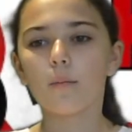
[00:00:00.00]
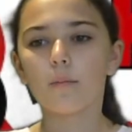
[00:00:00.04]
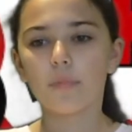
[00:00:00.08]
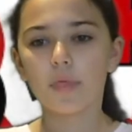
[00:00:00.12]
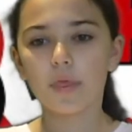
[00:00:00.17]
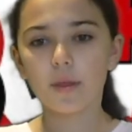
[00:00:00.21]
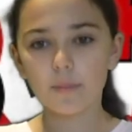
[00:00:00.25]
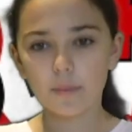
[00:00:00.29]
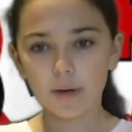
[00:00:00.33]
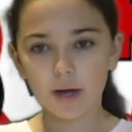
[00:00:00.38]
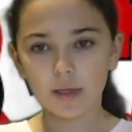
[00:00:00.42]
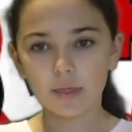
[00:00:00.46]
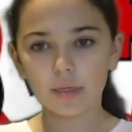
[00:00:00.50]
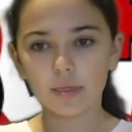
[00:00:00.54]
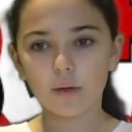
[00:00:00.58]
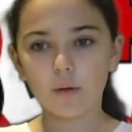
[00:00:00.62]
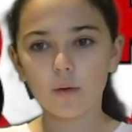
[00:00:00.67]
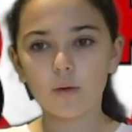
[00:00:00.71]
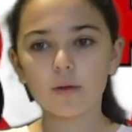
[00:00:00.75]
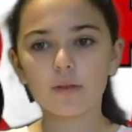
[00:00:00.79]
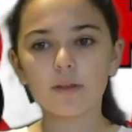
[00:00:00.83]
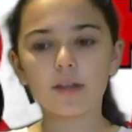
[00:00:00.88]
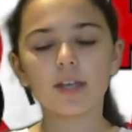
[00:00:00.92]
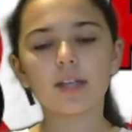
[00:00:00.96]
the month,
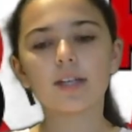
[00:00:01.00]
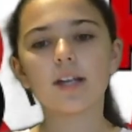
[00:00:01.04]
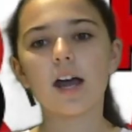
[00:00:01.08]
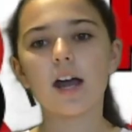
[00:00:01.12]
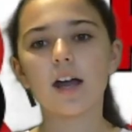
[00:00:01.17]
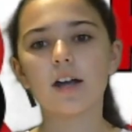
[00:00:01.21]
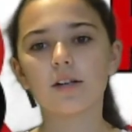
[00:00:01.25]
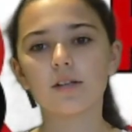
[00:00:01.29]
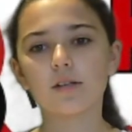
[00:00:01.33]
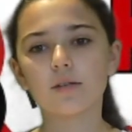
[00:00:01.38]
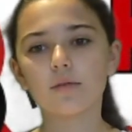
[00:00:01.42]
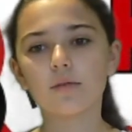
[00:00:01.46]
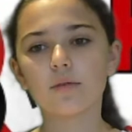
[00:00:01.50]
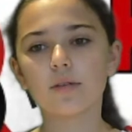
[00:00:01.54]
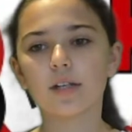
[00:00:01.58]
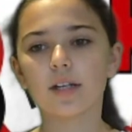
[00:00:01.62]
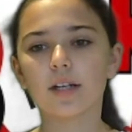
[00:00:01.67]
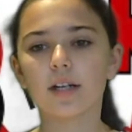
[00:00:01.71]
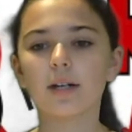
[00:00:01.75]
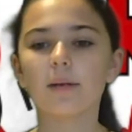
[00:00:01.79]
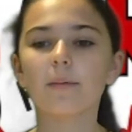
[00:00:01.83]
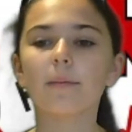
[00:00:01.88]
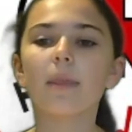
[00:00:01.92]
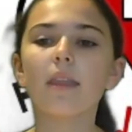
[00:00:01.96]
or the entire school
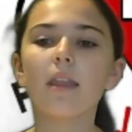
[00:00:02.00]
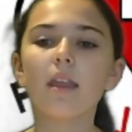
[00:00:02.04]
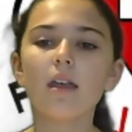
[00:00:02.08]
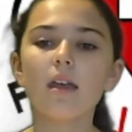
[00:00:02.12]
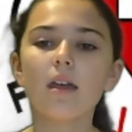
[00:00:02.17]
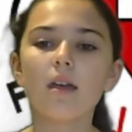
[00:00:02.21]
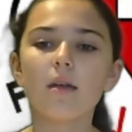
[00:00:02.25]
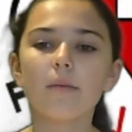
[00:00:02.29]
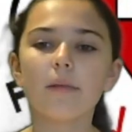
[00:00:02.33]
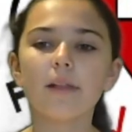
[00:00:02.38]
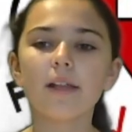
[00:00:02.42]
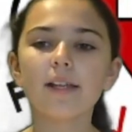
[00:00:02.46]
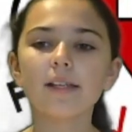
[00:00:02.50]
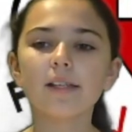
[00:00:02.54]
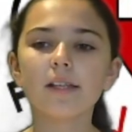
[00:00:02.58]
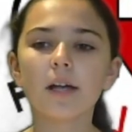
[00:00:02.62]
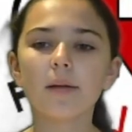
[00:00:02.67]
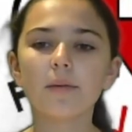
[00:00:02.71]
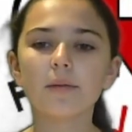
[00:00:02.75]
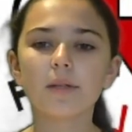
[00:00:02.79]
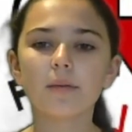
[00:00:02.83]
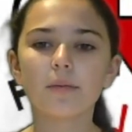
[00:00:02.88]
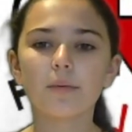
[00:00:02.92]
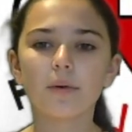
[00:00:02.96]
year. Please
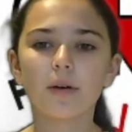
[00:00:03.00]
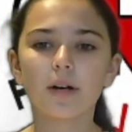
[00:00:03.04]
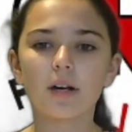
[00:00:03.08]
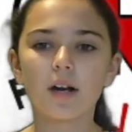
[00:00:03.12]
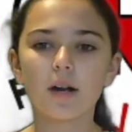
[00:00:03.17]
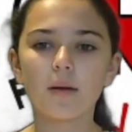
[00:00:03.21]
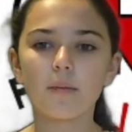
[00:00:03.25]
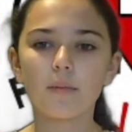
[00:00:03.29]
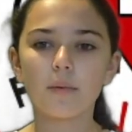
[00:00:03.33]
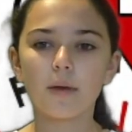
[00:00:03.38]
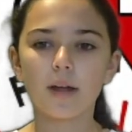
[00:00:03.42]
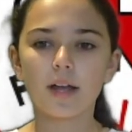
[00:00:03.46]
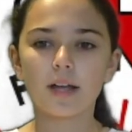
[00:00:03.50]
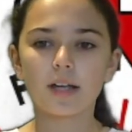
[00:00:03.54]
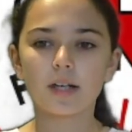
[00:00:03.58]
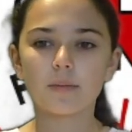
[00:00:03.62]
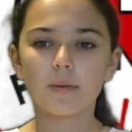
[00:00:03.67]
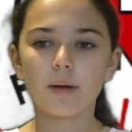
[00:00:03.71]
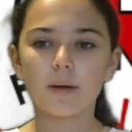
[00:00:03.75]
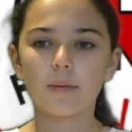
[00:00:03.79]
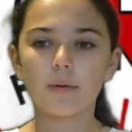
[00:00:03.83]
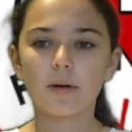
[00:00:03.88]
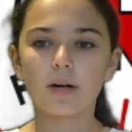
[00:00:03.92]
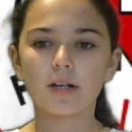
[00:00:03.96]
help support our brand
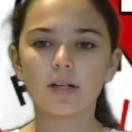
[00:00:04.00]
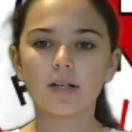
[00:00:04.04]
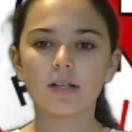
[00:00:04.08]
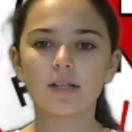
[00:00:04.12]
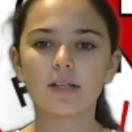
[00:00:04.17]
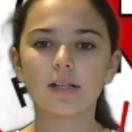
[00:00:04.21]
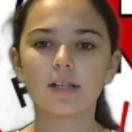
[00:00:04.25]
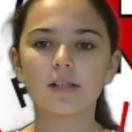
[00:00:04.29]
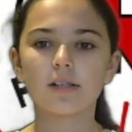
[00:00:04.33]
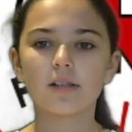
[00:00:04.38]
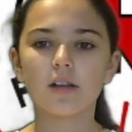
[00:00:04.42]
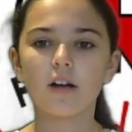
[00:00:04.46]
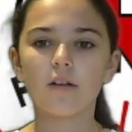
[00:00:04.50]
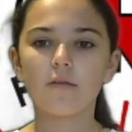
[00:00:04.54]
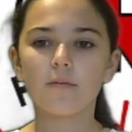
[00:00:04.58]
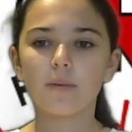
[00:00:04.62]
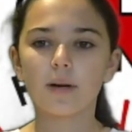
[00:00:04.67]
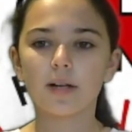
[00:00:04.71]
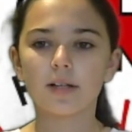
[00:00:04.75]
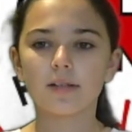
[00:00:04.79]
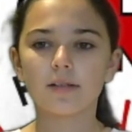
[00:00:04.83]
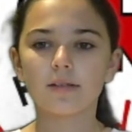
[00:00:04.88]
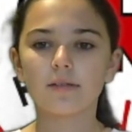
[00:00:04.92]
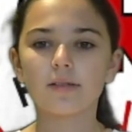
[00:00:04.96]
by purchasing soft
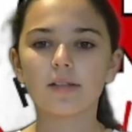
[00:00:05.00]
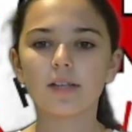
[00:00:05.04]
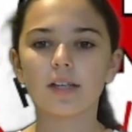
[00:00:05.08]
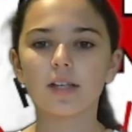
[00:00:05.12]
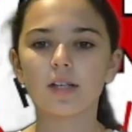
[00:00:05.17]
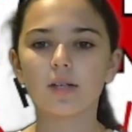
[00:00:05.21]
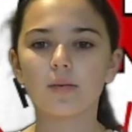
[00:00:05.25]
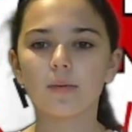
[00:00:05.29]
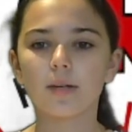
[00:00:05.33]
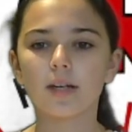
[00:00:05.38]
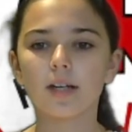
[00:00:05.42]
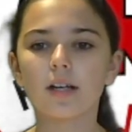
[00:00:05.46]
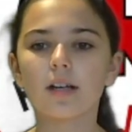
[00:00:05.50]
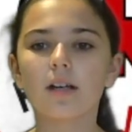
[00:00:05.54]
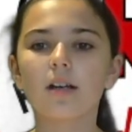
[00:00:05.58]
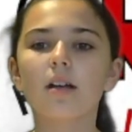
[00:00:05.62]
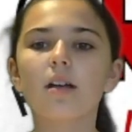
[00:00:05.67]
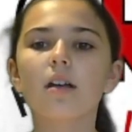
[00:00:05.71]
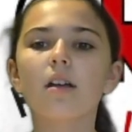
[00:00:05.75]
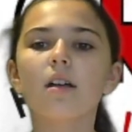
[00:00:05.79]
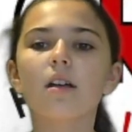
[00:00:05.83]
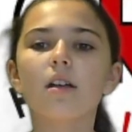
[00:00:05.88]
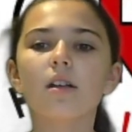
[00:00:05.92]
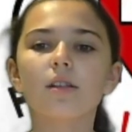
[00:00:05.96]
pretzels each week.
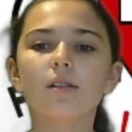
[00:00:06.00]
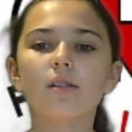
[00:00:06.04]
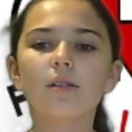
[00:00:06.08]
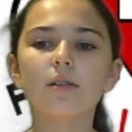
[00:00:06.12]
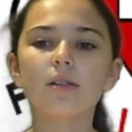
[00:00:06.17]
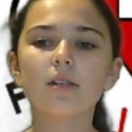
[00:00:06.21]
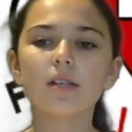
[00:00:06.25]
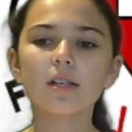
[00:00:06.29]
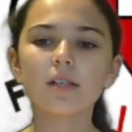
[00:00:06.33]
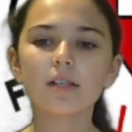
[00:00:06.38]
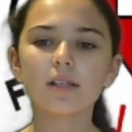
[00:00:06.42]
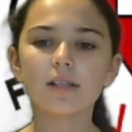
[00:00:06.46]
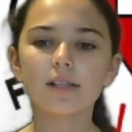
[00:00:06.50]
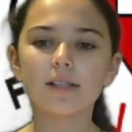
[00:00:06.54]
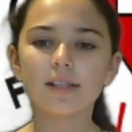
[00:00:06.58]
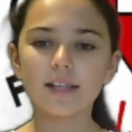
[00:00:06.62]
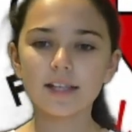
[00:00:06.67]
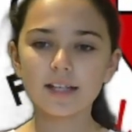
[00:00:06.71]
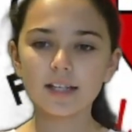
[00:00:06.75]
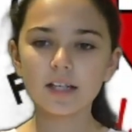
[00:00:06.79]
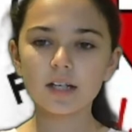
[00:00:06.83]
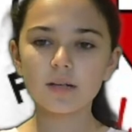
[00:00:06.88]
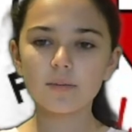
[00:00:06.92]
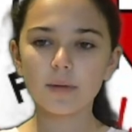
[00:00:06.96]

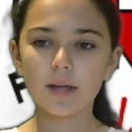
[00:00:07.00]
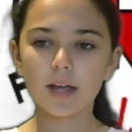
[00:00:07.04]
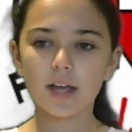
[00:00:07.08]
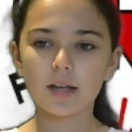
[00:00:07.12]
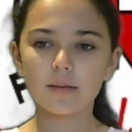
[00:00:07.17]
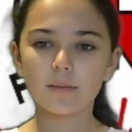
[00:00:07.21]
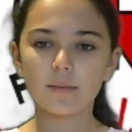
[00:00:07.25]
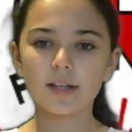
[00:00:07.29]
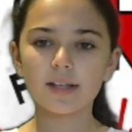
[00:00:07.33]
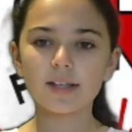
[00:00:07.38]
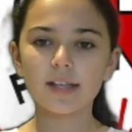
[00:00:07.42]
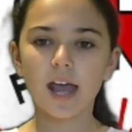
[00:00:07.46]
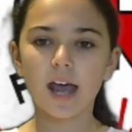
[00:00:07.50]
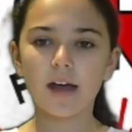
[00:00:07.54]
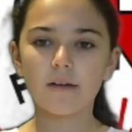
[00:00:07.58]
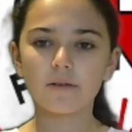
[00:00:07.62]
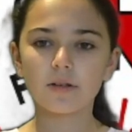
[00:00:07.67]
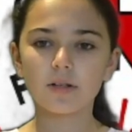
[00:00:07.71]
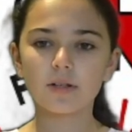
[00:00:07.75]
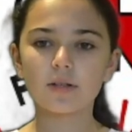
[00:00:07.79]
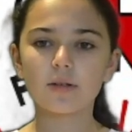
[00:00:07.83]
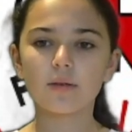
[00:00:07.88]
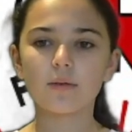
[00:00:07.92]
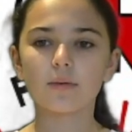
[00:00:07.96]
senior band meets
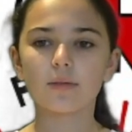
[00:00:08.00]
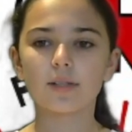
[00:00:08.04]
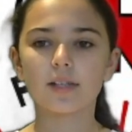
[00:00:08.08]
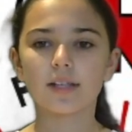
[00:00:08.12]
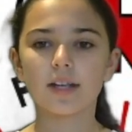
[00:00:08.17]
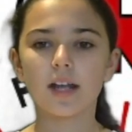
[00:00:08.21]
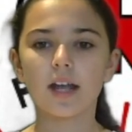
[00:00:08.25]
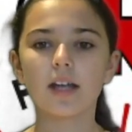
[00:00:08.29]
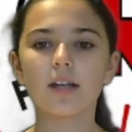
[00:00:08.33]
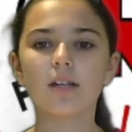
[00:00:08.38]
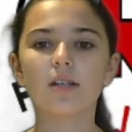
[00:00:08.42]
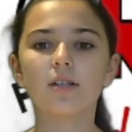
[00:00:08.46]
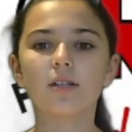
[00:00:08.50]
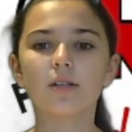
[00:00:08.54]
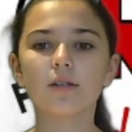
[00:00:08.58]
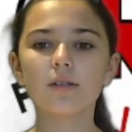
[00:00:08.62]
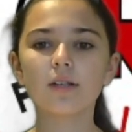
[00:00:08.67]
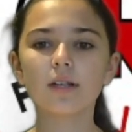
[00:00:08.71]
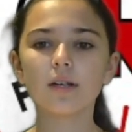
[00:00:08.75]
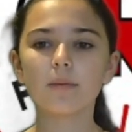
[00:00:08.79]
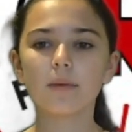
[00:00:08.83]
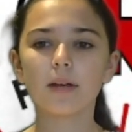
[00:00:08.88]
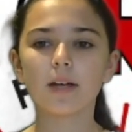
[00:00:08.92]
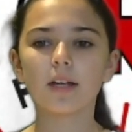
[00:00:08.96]
after school today.
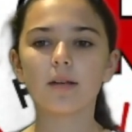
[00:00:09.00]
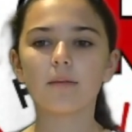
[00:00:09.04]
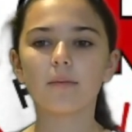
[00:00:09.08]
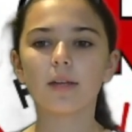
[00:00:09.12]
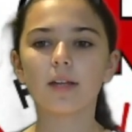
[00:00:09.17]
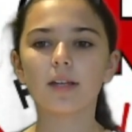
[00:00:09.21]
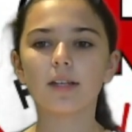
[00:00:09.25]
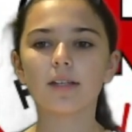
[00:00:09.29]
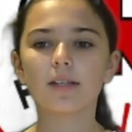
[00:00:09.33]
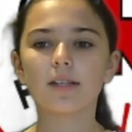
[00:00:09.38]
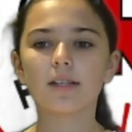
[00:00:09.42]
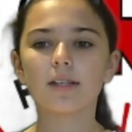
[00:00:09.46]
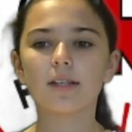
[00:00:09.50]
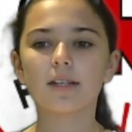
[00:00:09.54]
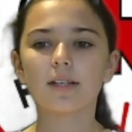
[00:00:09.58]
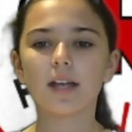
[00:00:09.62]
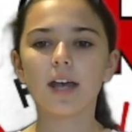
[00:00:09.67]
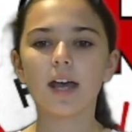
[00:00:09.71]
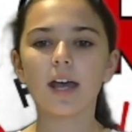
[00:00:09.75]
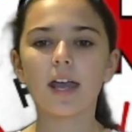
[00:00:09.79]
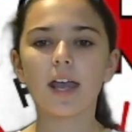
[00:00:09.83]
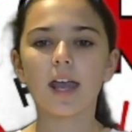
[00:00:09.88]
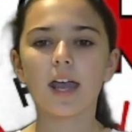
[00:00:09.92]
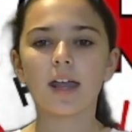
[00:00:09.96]
Junior band meets
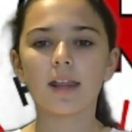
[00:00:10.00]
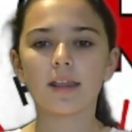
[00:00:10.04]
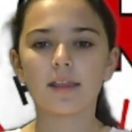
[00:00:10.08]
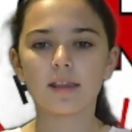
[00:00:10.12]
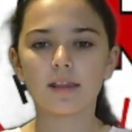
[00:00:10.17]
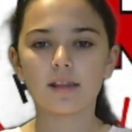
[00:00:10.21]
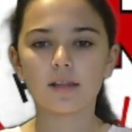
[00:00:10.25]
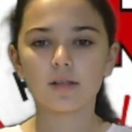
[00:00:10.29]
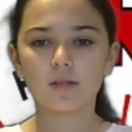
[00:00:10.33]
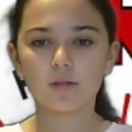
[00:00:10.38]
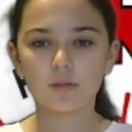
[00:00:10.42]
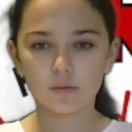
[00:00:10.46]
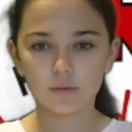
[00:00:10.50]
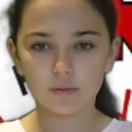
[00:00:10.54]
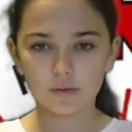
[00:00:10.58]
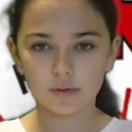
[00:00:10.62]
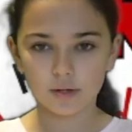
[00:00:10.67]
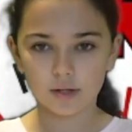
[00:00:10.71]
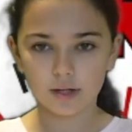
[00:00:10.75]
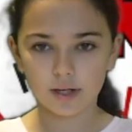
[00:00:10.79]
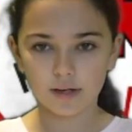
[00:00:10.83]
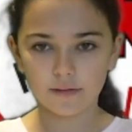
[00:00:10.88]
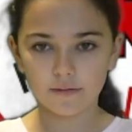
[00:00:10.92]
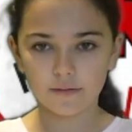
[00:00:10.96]
today at
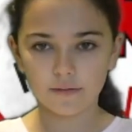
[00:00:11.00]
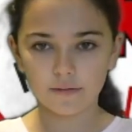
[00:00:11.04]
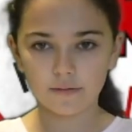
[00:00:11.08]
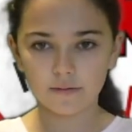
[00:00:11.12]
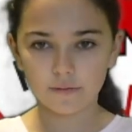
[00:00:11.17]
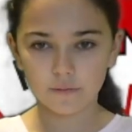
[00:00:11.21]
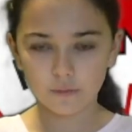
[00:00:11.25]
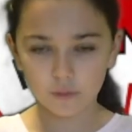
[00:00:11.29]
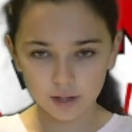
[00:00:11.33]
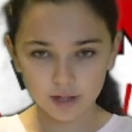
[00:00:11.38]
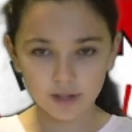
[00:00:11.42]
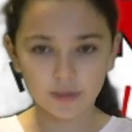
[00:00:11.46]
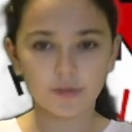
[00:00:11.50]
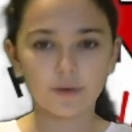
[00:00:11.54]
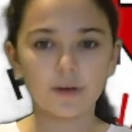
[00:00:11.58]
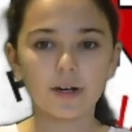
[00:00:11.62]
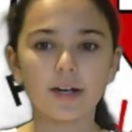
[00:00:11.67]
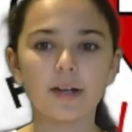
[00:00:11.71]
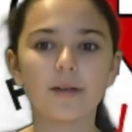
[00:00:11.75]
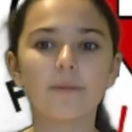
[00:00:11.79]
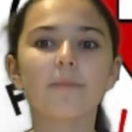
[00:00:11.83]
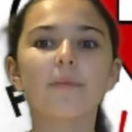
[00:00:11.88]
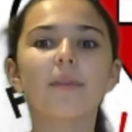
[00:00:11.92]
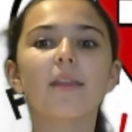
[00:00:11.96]

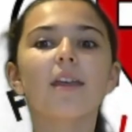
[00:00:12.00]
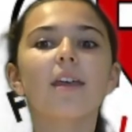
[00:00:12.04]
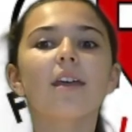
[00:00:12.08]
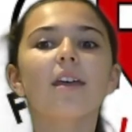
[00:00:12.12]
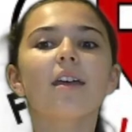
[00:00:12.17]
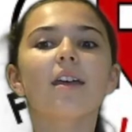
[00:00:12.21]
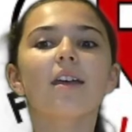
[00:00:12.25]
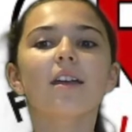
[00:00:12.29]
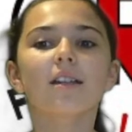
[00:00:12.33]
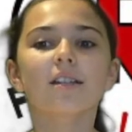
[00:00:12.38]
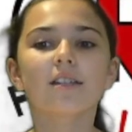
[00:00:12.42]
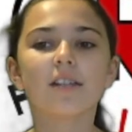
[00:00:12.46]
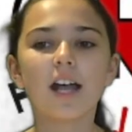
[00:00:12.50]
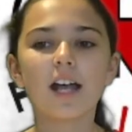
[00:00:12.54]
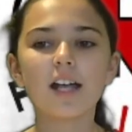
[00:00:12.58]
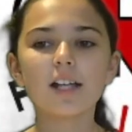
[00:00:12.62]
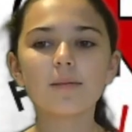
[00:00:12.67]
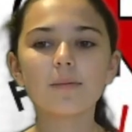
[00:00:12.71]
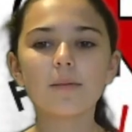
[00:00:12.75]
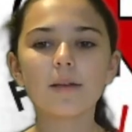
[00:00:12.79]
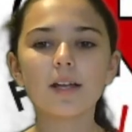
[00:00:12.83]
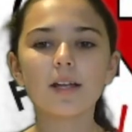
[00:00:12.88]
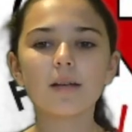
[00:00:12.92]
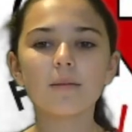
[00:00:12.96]
2.43.
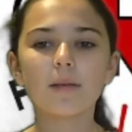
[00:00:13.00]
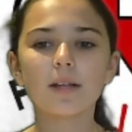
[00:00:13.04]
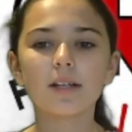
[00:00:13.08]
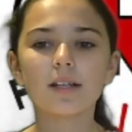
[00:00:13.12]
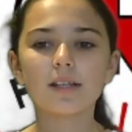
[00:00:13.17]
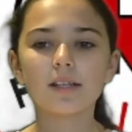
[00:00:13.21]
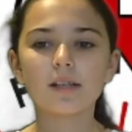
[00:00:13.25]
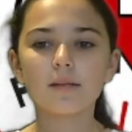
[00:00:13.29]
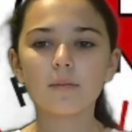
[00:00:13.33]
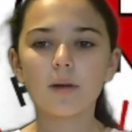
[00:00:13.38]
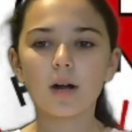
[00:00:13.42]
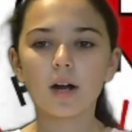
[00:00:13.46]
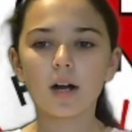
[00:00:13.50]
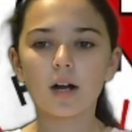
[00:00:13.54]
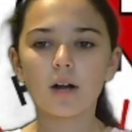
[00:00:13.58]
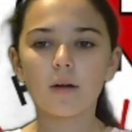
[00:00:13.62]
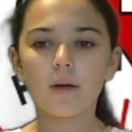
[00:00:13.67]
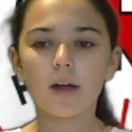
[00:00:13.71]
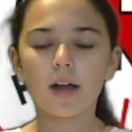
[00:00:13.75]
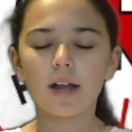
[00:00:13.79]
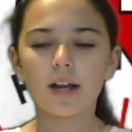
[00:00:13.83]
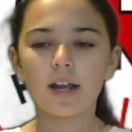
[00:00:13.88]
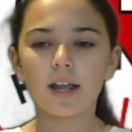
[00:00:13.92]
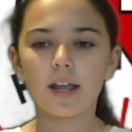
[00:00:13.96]
Jazz band meets
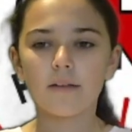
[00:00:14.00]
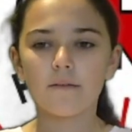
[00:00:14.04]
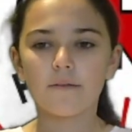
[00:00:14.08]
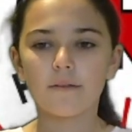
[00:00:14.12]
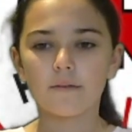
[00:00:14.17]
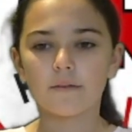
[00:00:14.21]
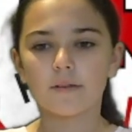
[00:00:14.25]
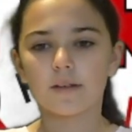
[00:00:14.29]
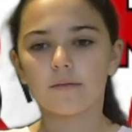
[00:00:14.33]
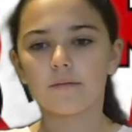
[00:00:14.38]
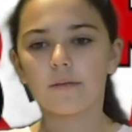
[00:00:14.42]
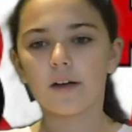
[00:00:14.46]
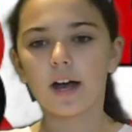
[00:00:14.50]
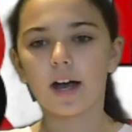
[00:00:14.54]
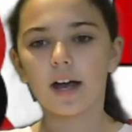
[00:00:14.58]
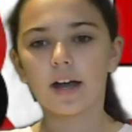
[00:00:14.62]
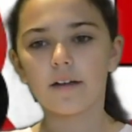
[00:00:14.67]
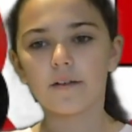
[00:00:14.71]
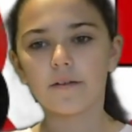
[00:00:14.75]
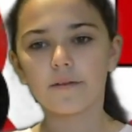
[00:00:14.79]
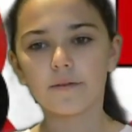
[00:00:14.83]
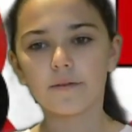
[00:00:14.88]
tomorrow at 8.55.